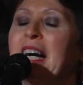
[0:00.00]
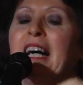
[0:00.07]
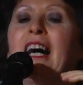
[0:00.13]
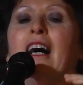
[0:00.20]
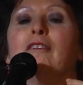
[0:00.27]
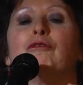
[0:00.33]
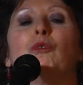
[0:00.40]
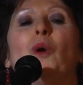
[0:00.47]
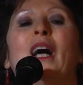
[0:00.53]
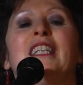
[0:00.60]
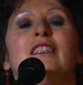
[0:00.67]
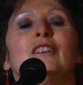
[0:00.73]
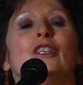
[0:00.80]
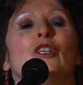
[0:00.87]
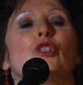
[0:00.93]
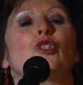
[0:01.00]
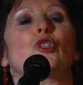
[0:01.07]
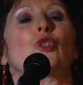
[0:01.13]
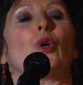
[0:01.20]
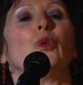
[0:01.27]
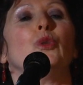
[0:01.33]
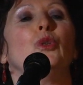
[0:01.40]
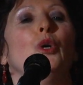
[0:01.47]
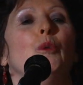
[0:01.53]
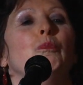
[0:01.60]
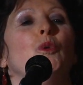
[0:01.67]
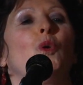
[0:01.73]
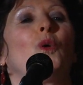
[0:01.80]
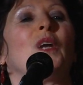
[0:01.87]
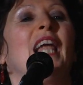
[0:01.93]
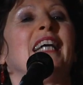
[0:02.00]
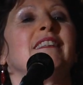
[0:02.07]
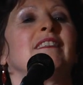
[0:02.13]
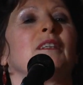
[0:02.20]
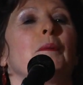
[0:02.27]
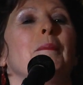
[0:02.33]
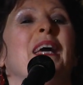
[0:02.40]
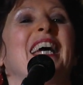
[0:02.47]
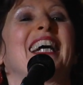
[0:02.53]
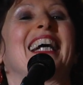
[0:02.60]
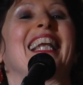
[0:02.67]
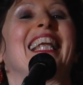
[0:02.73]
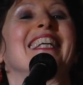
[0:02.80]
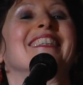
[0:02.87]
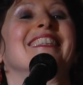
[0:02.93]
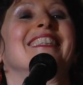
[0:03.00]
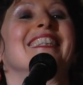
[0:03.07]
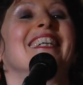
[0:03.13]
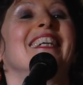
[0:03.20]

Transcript: Chavurat Sod Mukhlat Behechlet.